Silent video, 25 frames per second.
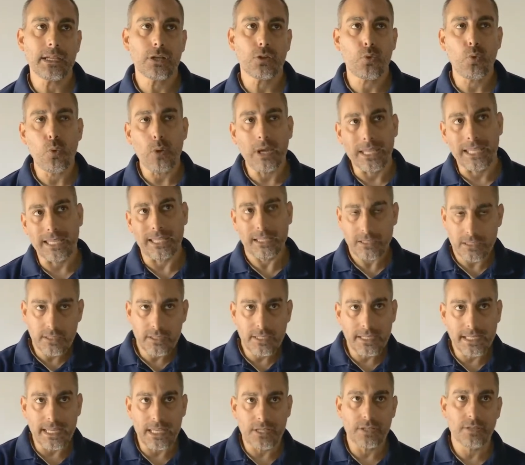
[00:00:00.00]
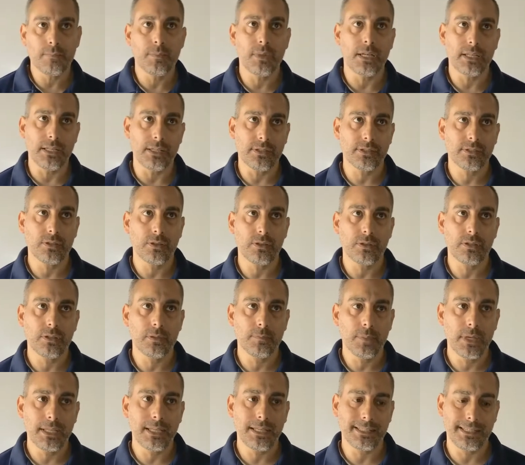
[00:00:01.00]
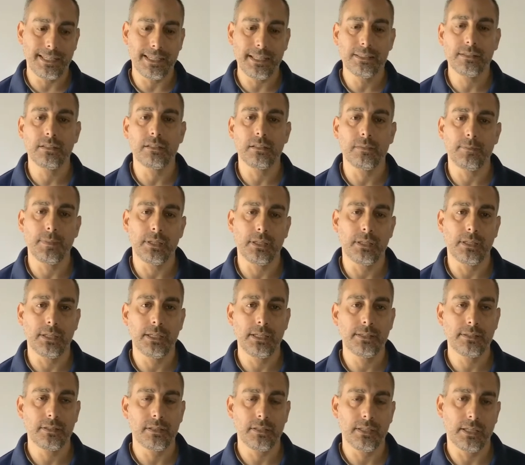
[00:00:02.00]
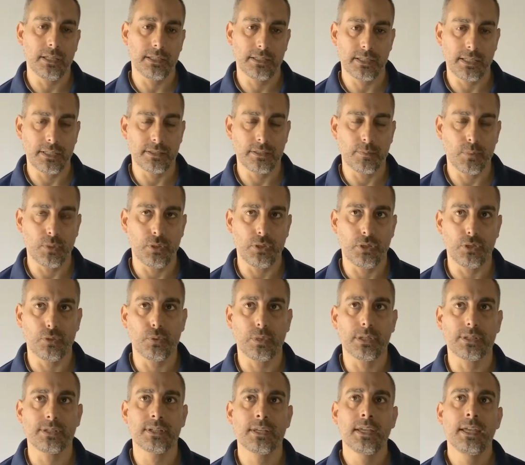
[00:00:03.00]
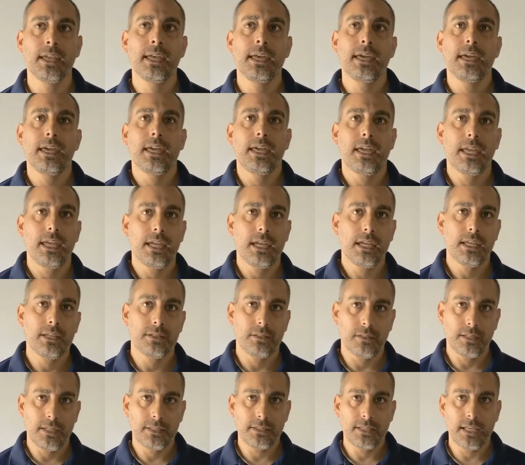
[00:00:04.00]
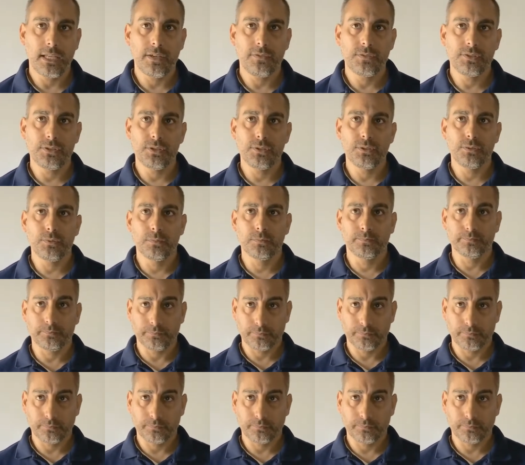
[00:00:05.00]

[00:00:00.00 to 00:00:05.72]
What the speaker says: quick to get your money. So your money is easily accessible, in other words, and it saves you